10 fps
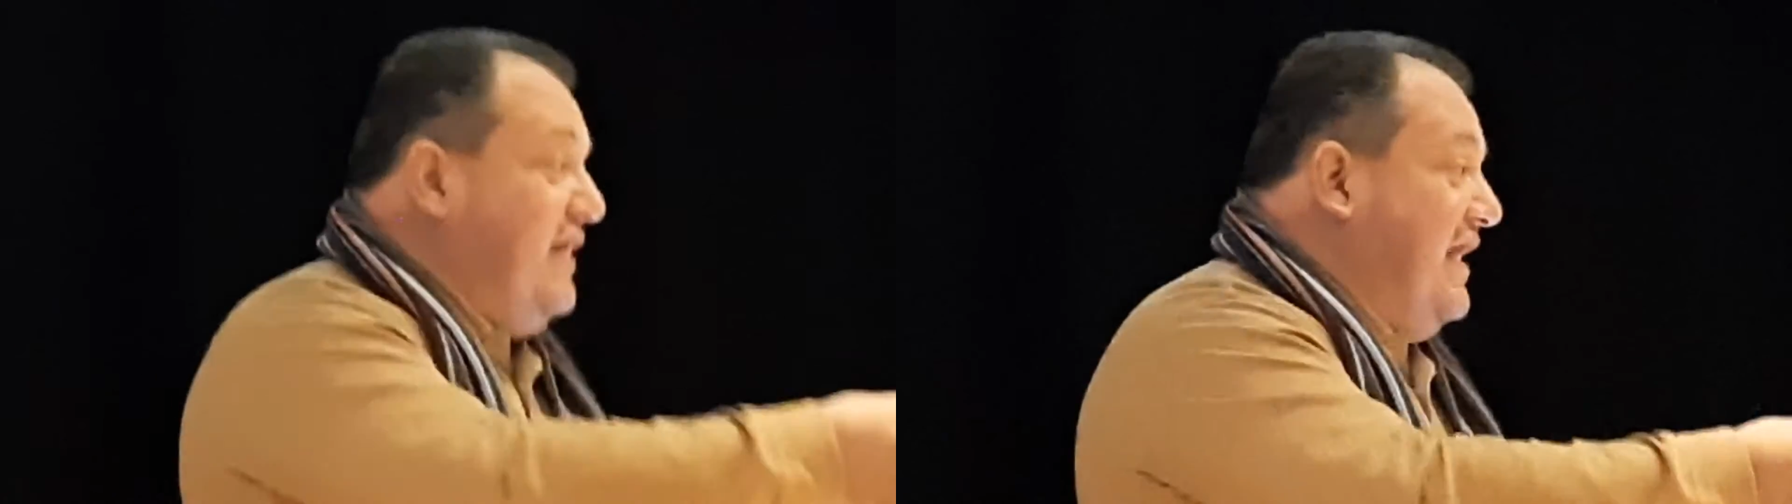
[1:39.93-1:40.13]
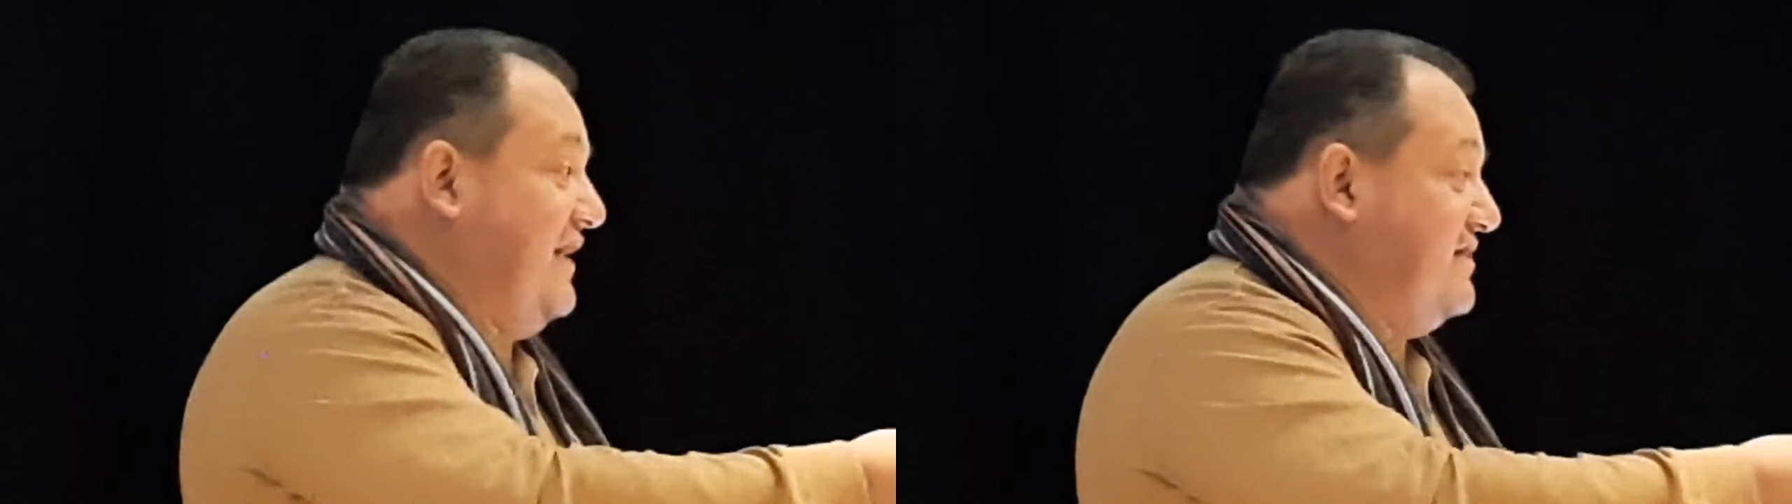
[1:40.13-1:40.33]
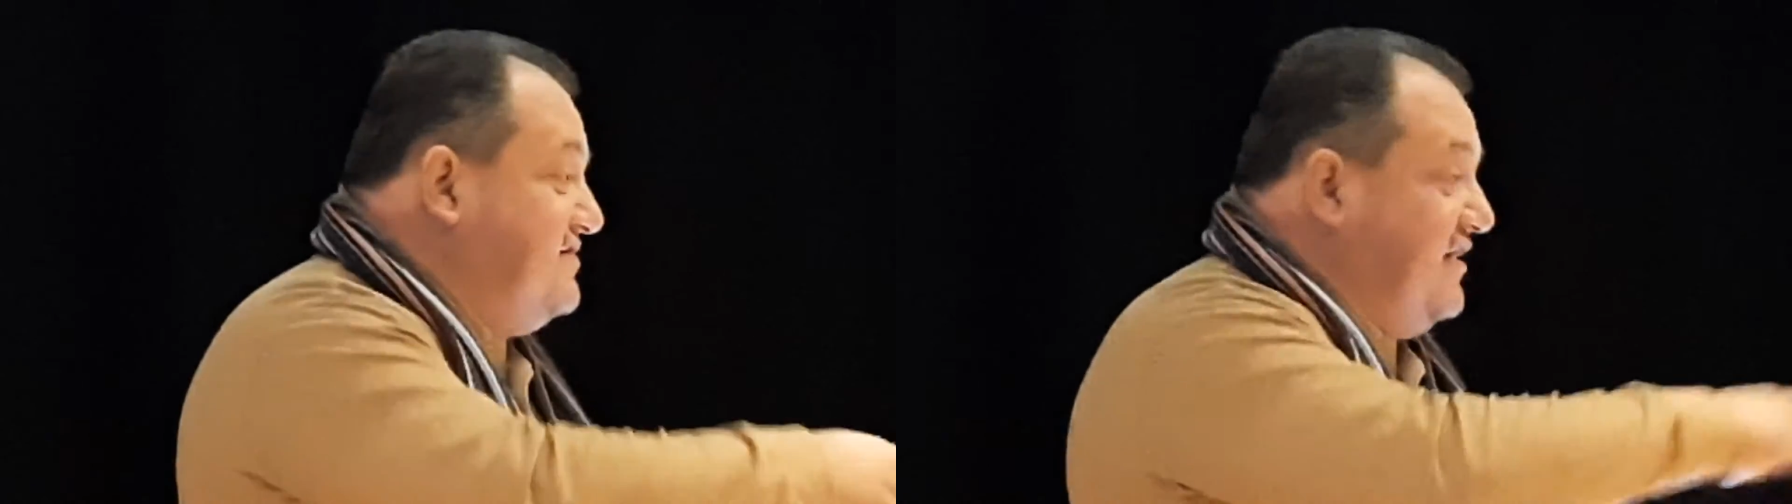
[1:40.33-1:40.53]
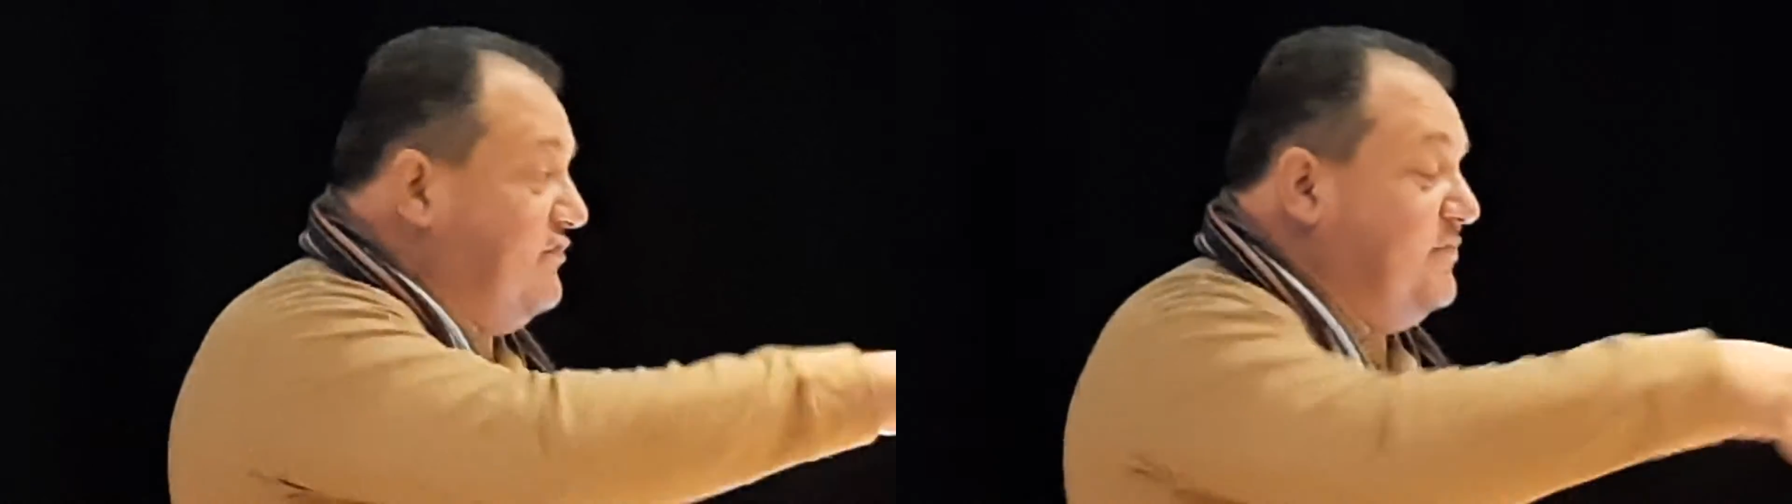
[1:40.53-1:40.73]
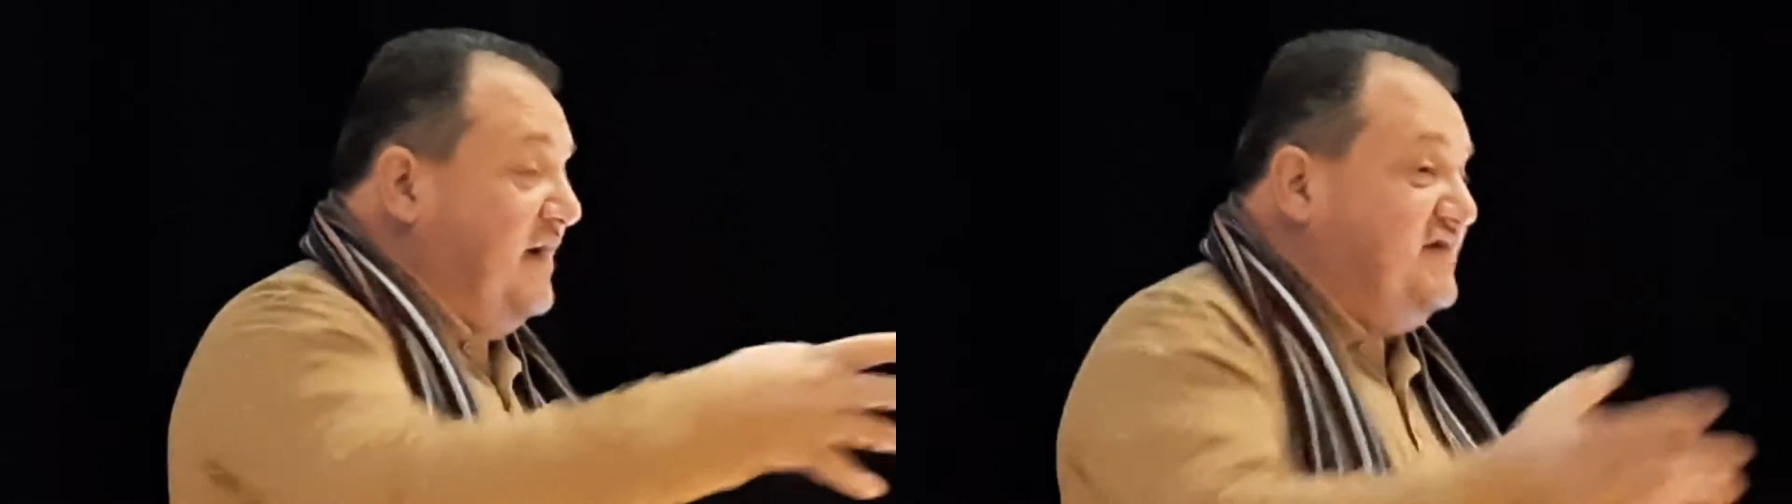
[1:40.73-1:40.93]
island
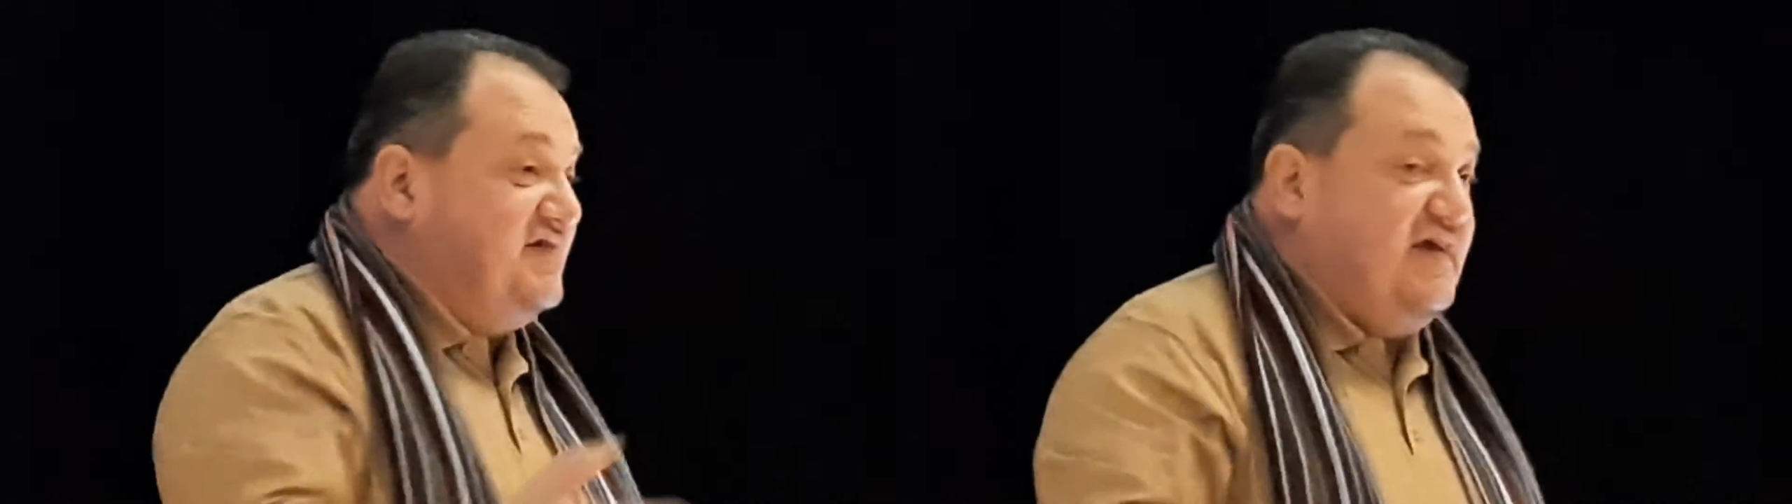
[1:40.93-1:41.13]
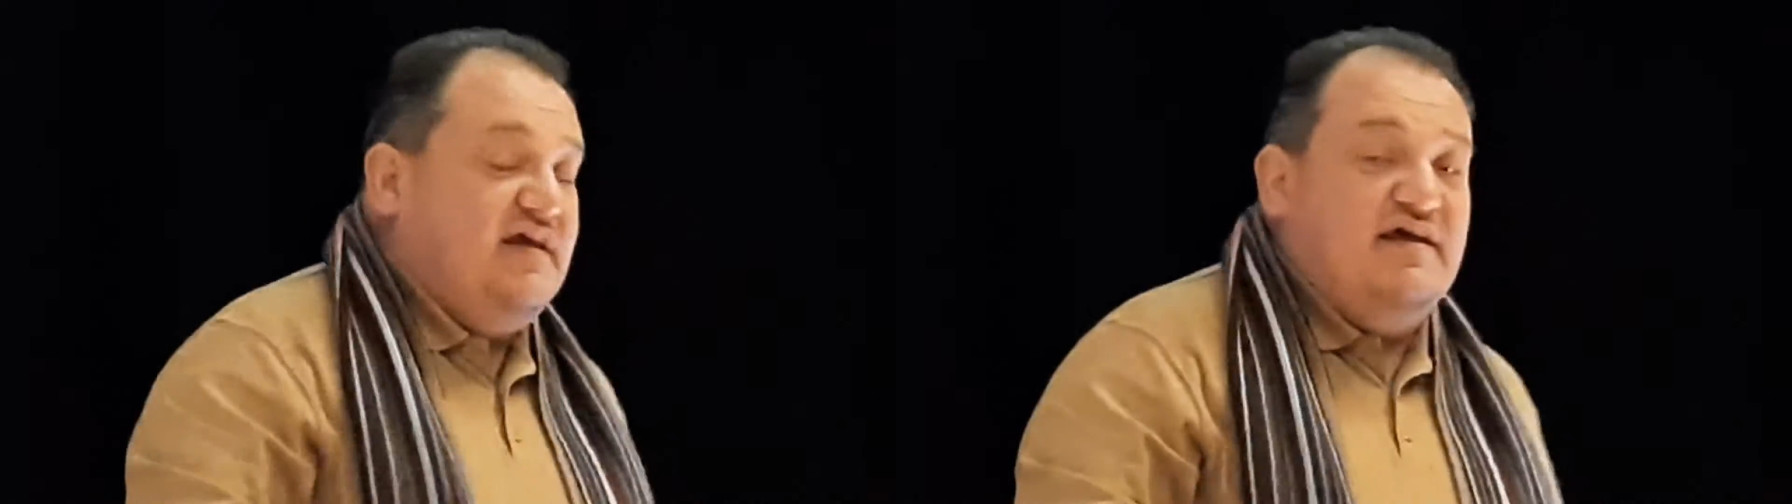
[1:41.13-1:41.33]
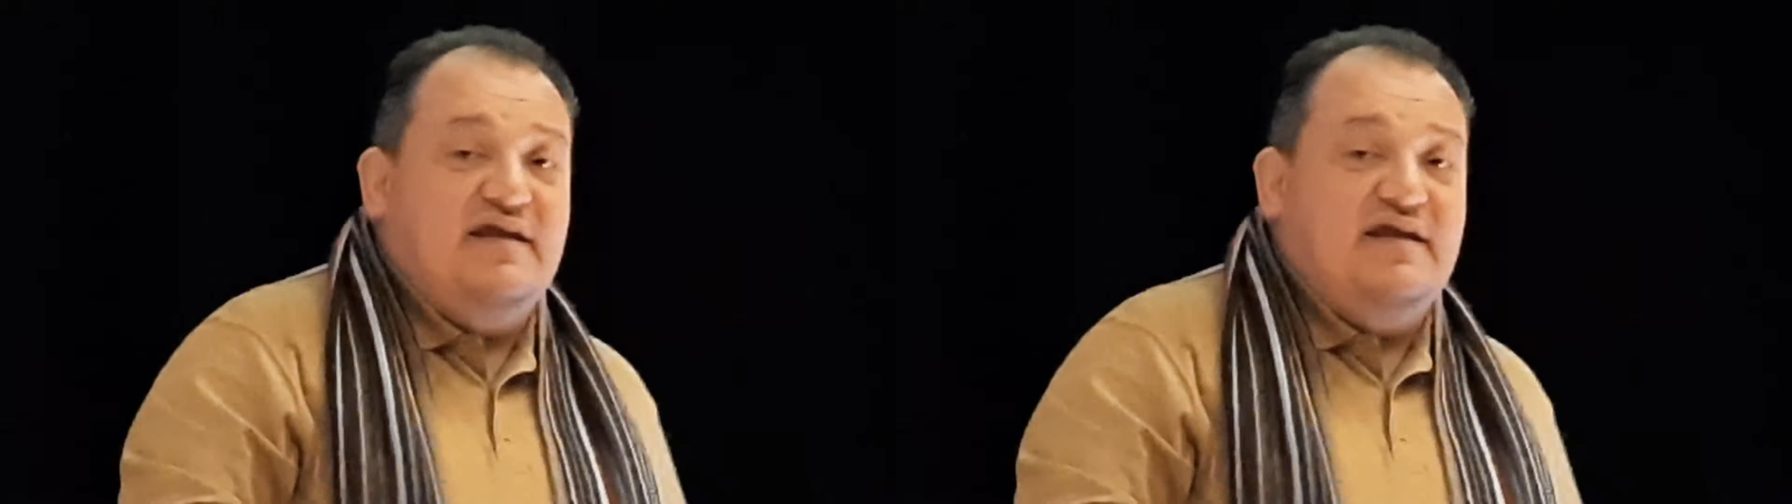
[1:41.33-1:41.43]
surrounded by the sea,